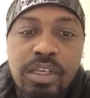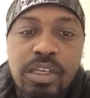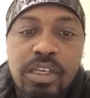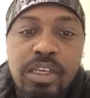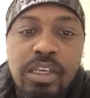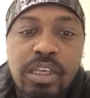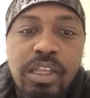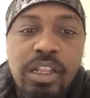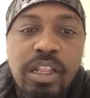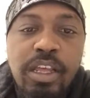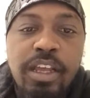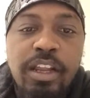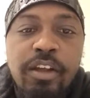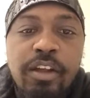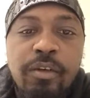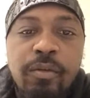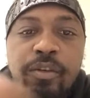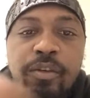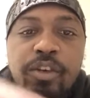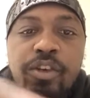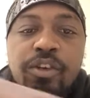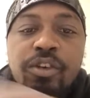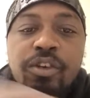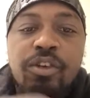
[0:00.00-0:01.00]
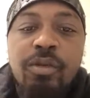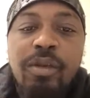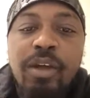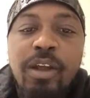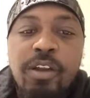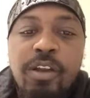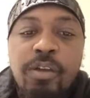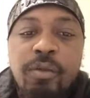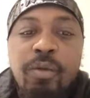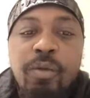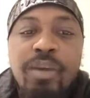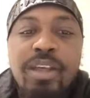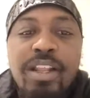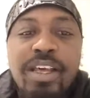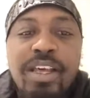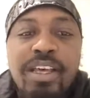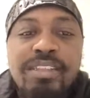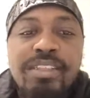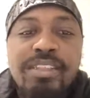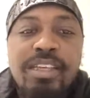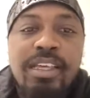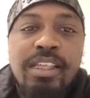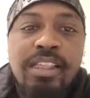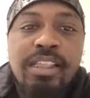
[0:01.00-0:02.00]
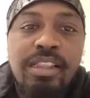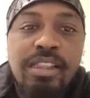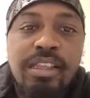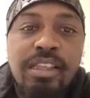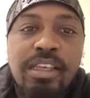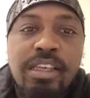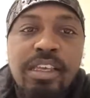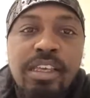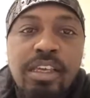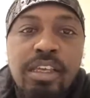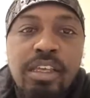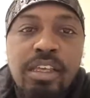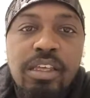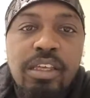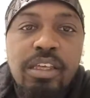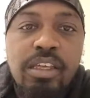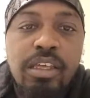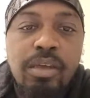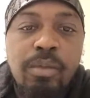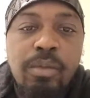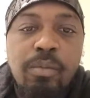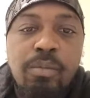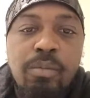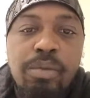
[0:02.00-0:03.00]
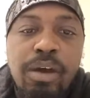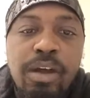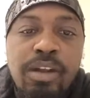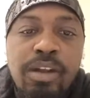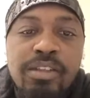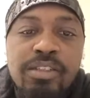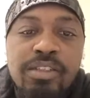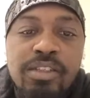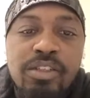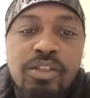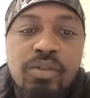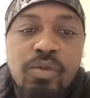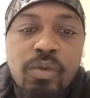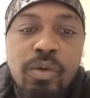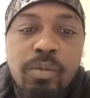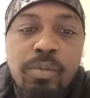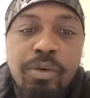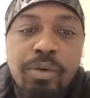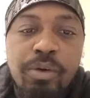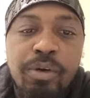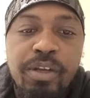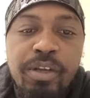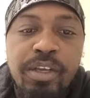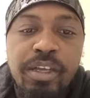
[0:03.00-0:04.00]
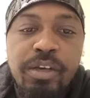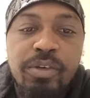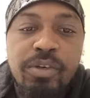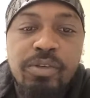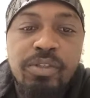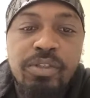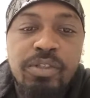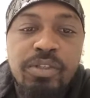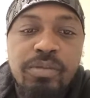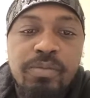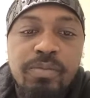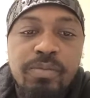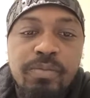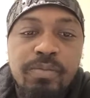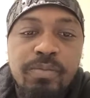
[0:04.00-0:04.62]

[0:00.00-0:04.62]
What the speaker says: He later turned around and realized that he brought us into a burning house.